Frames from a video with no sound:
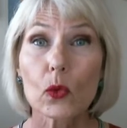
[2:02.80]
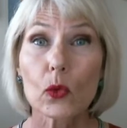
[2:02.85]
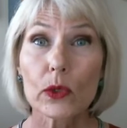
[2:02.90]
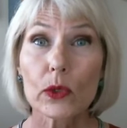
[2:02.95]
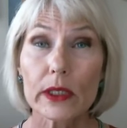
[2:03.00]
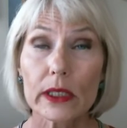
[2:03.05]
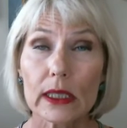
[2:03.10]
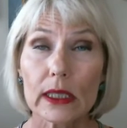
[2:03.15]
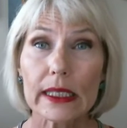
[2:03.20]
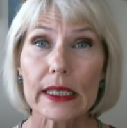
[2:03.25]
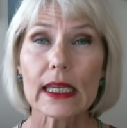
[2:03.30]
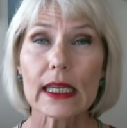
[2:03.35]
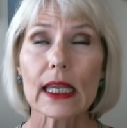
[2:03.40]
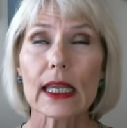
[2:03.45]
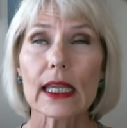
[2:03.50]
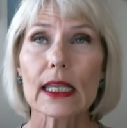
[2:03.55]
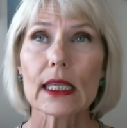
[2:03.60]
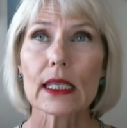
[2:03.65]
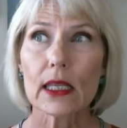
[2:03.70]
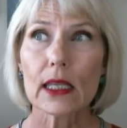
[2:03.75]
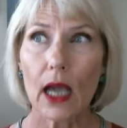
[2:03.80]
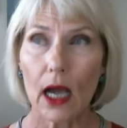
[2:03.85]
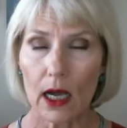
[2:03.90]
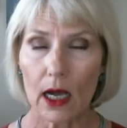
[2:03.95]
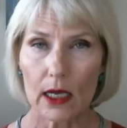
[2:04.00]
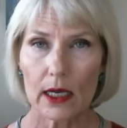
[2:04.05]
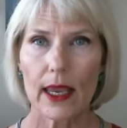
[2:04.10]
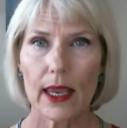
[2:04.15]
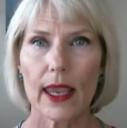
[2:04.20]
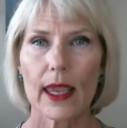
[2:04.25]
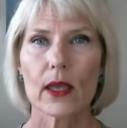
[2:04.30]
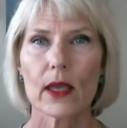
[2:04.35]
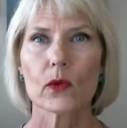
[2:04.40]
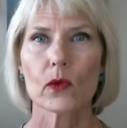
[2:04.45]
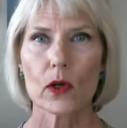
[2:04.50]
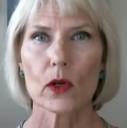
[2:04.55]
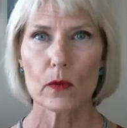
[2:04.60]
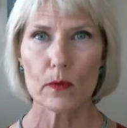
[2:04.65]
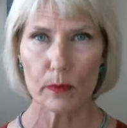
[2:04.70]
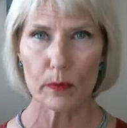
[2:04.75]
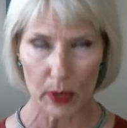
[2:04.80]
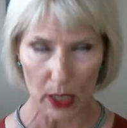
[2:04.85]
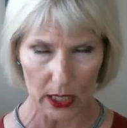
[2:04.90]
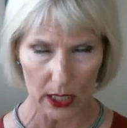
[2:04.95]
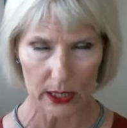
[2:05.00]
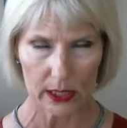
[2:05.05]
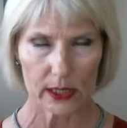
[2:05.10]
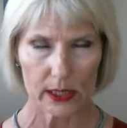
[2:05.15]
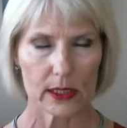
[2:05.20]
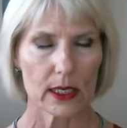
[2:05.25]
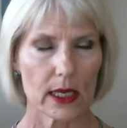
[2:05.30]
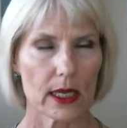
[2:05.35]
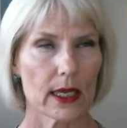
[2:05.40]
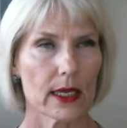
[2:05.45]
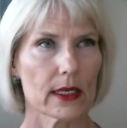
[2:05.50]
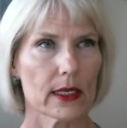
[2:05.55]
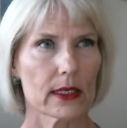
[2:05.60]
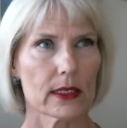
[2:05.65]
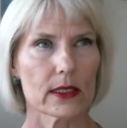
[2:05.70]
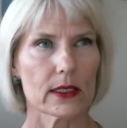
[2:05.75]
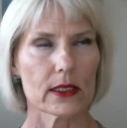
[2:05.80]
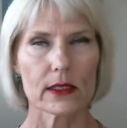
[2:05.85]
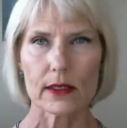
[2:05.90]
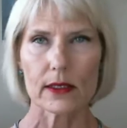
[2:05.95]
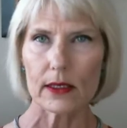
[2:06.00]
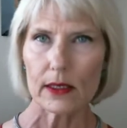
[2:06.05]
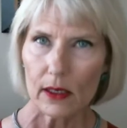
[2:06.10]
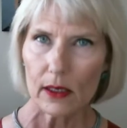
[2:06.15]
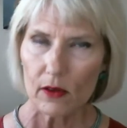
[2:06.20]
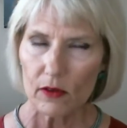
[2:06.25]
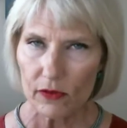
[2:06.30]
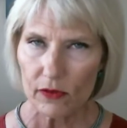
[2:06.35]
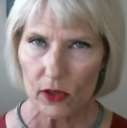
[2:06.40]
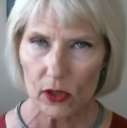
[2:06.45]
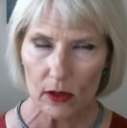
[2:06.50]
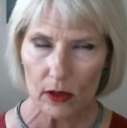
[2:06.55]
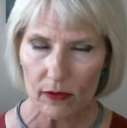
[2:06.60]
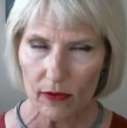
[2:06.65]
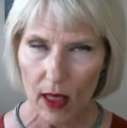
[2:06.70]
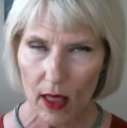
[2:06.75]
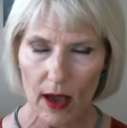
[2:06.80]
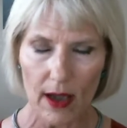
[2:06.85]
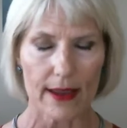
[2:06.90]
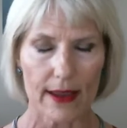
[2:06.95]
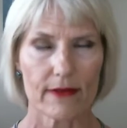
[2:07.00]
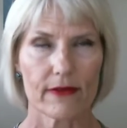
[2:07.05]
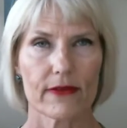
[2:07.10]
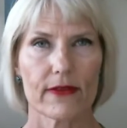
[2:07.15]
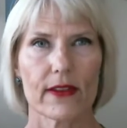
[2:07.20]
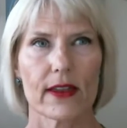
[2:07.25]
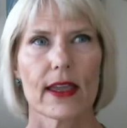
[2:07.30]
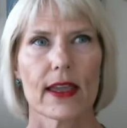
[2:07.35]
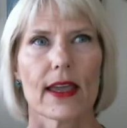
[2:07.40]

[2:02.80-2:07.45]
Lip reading: really young and robust and just, you know, full of life.